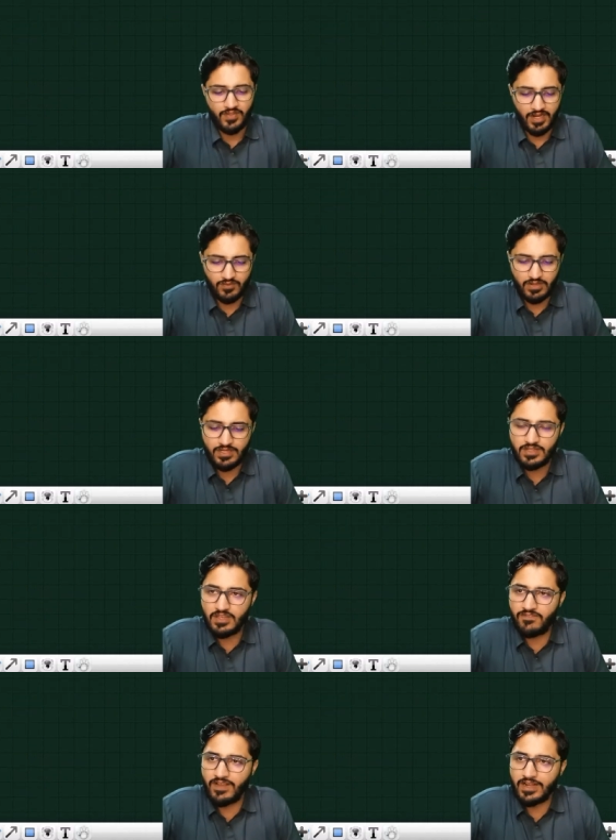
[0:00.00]
one is
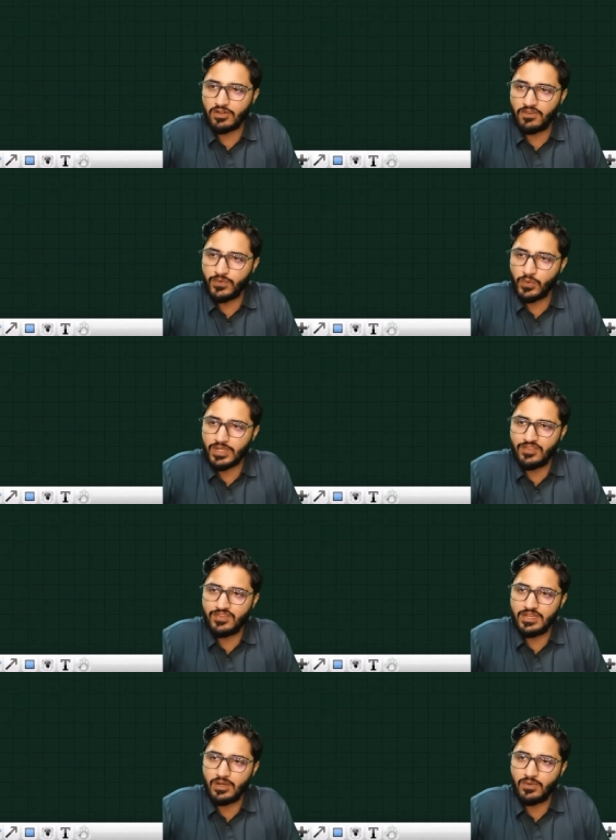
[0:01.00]
effect of frequency now.